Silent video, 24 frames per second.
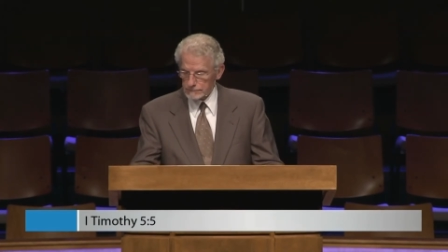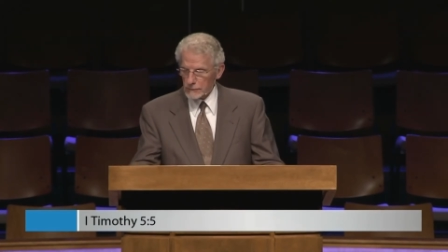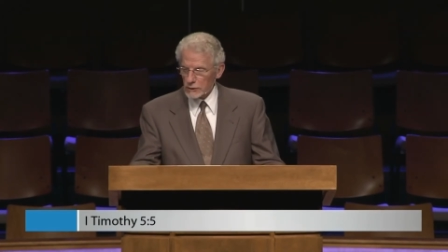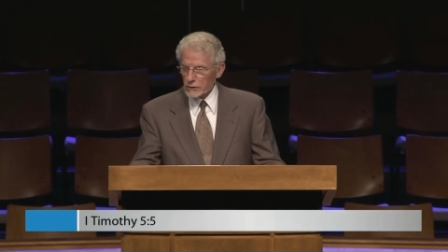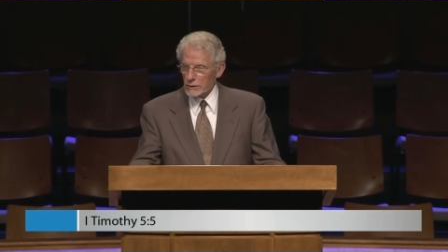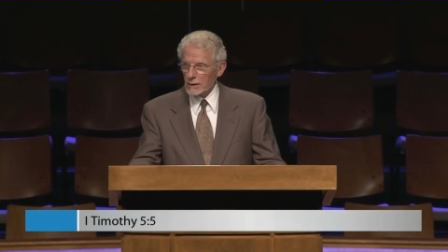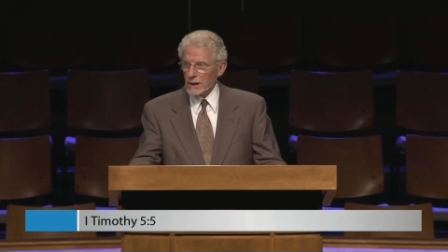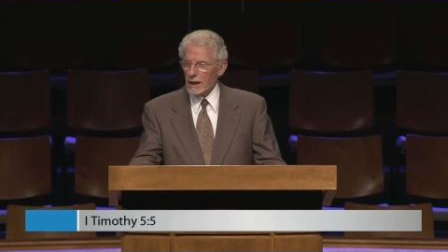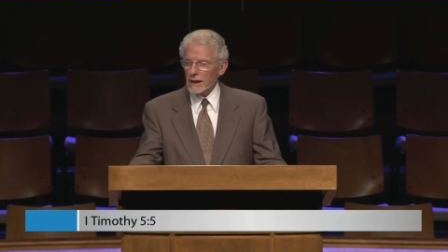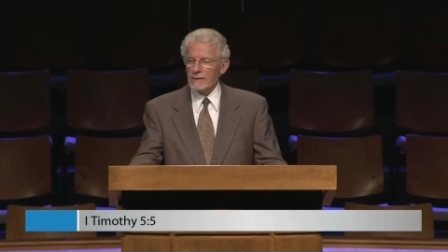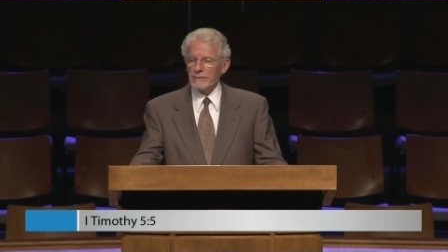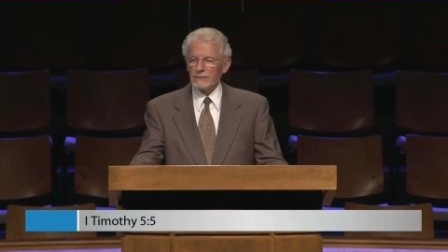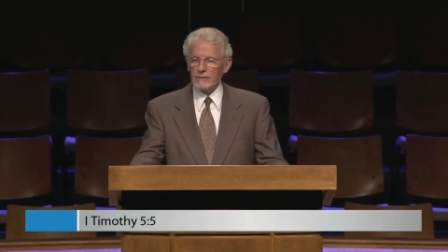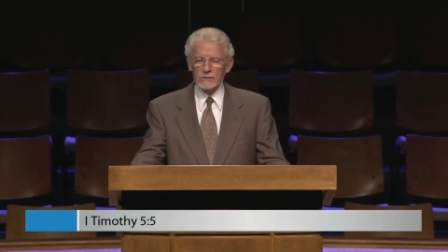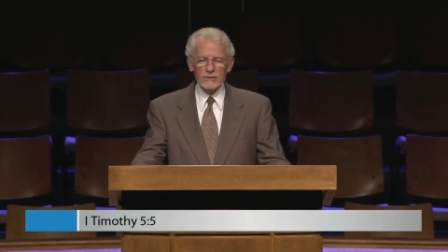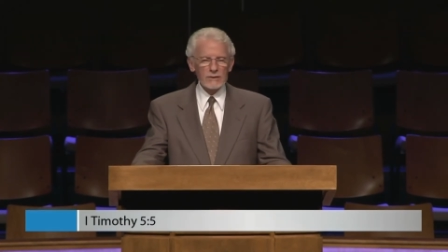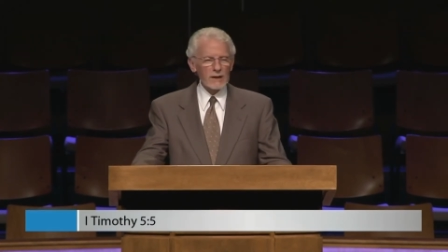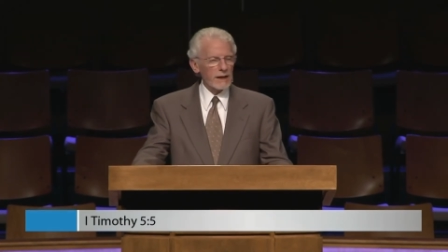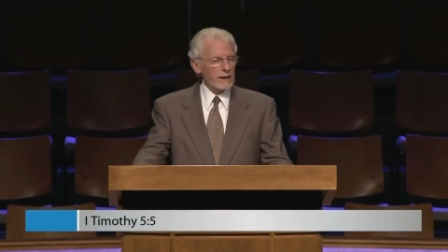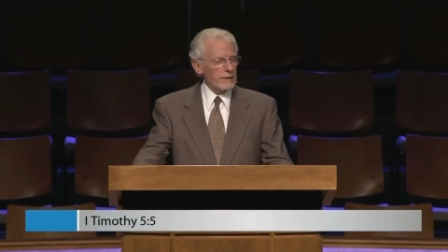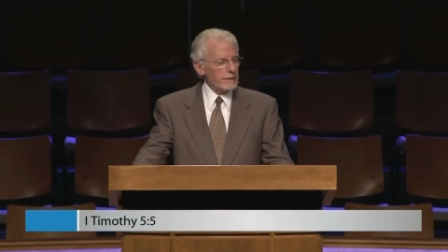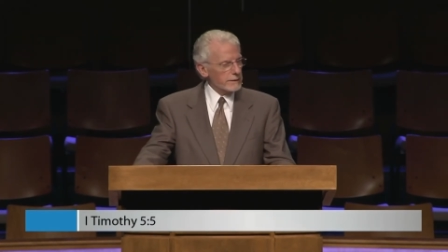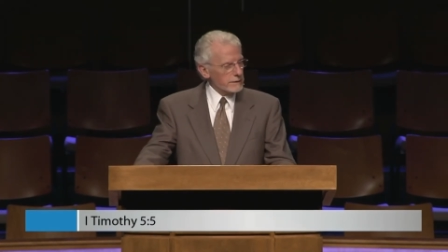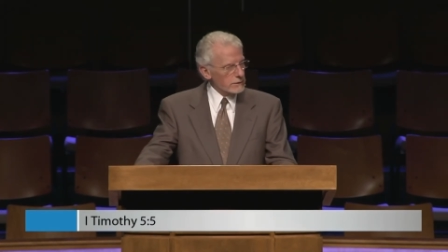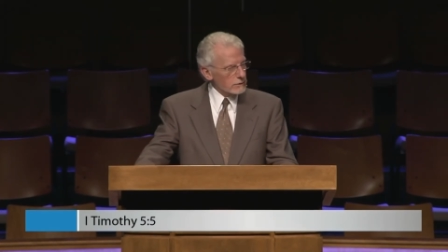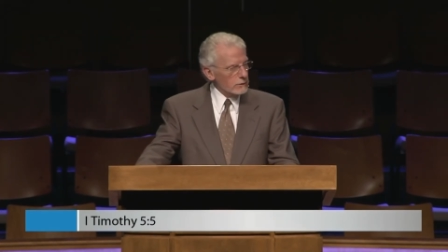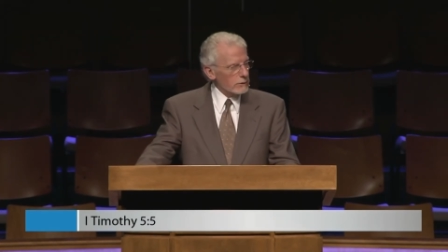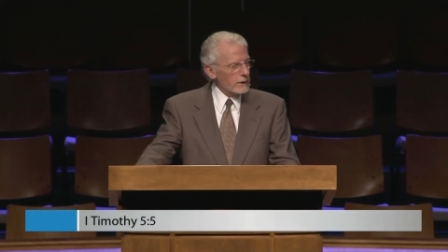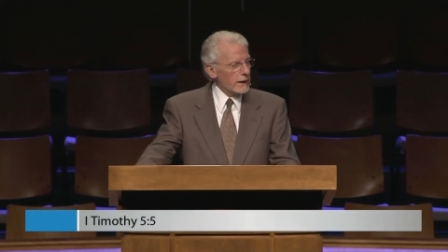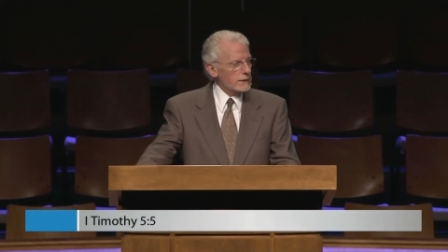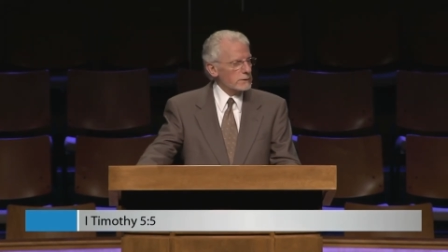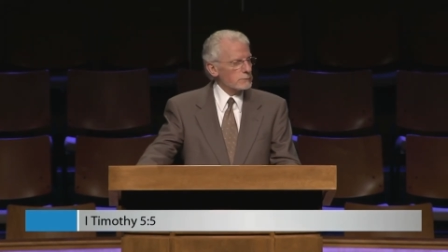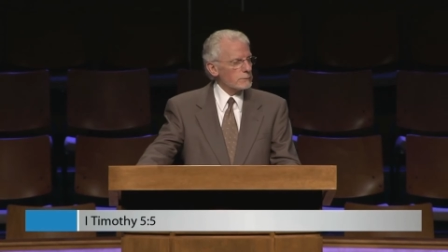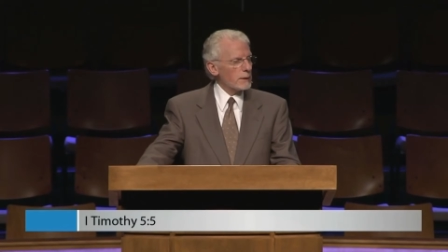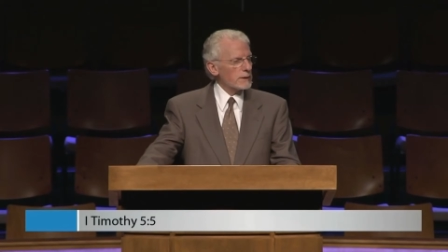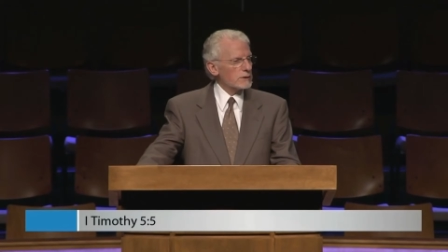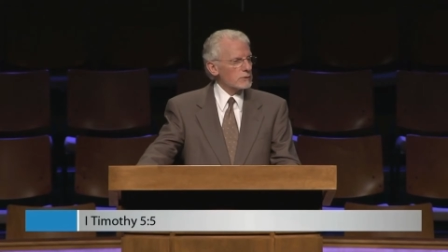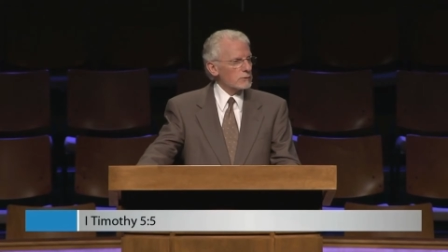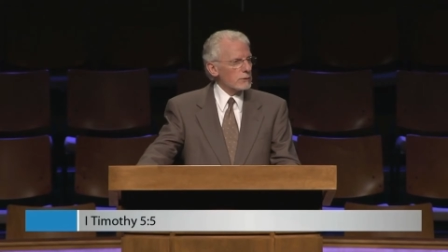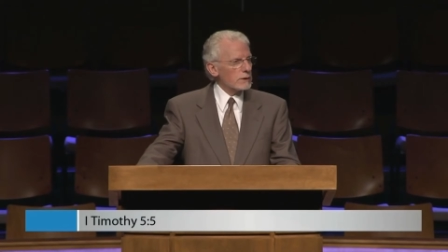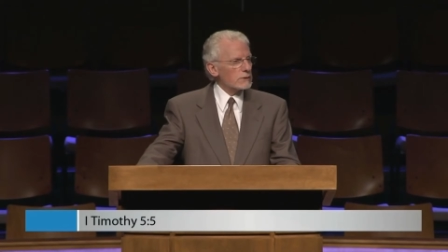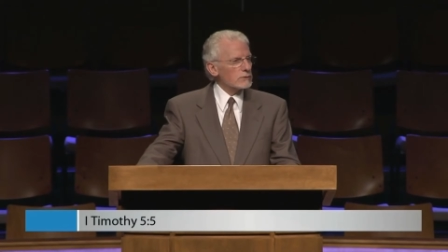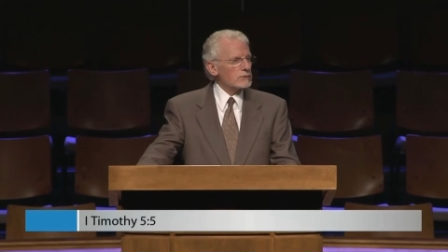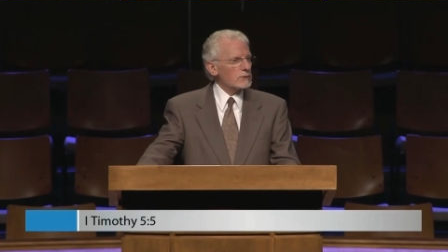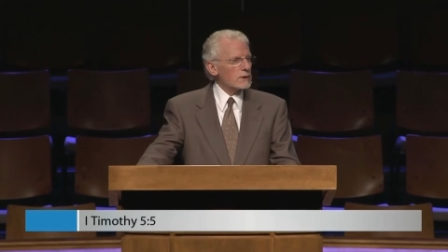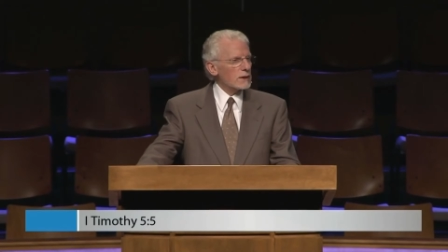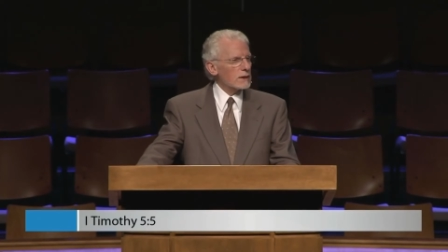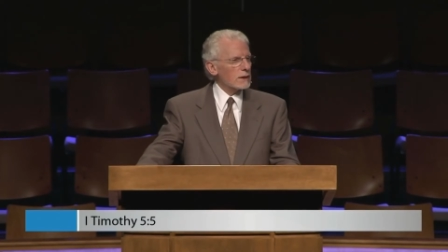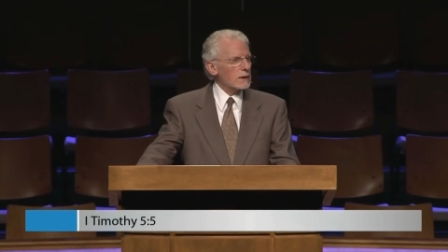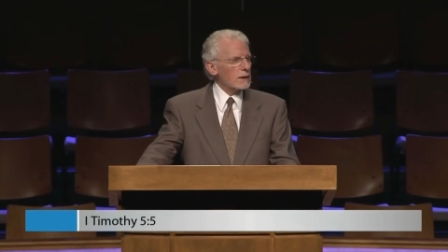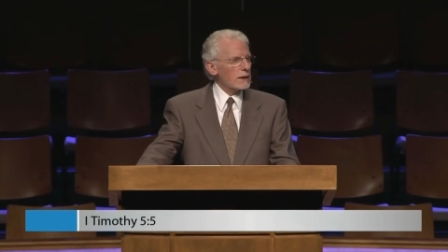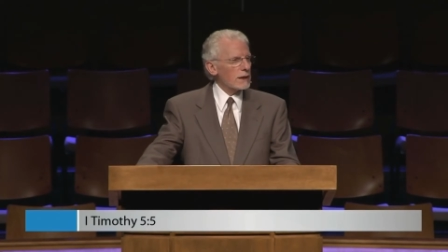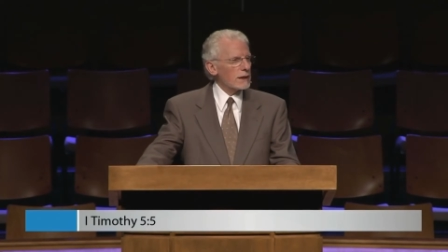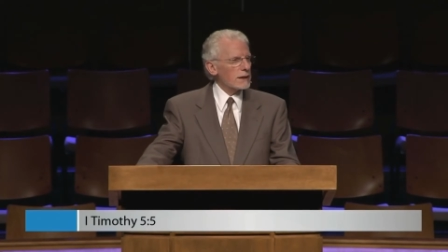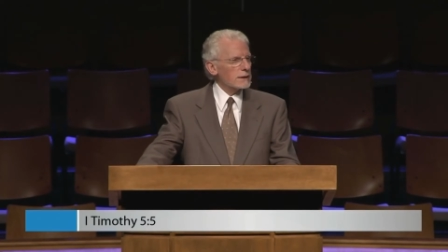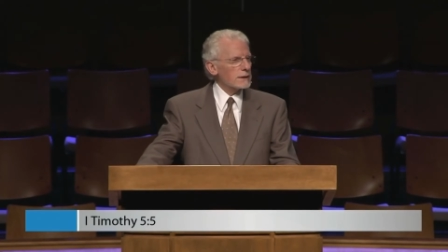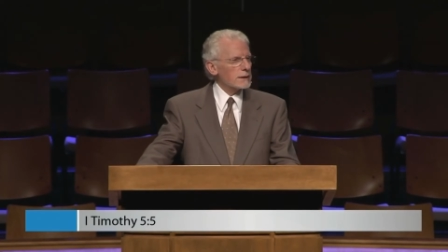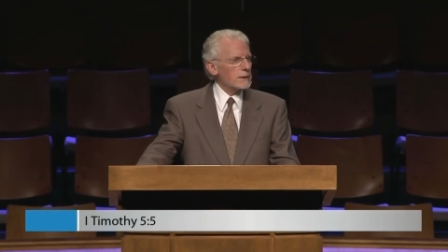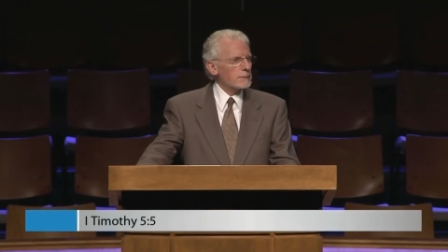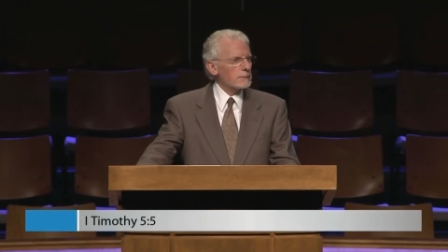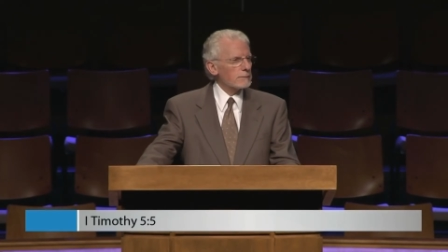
Her life is characterized by trusting God,